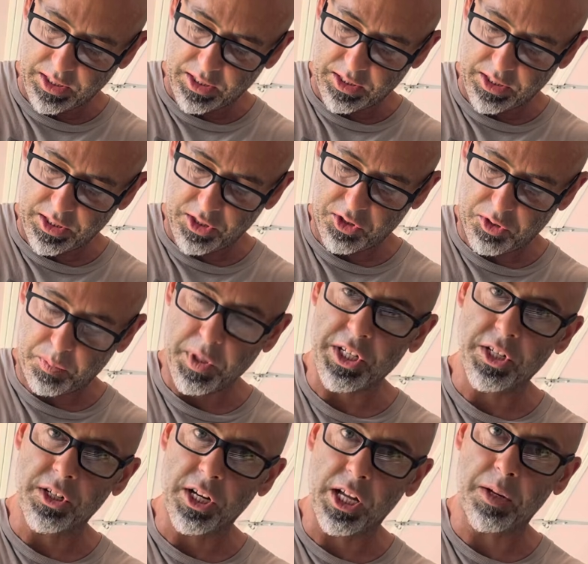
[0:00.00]
And you spin
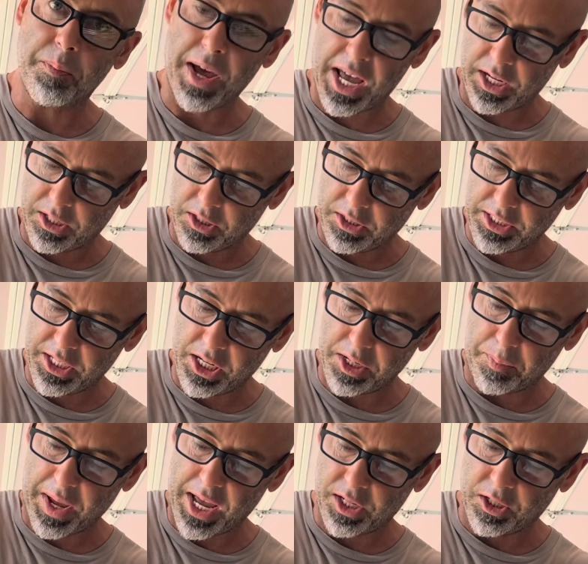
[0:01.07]
your nut back
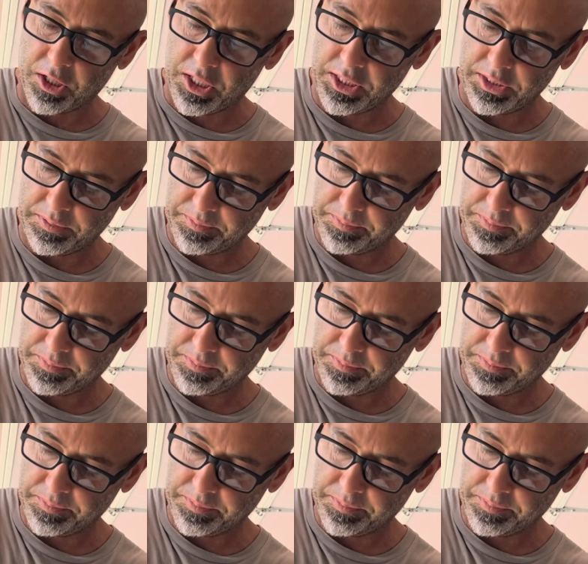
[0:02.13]
on,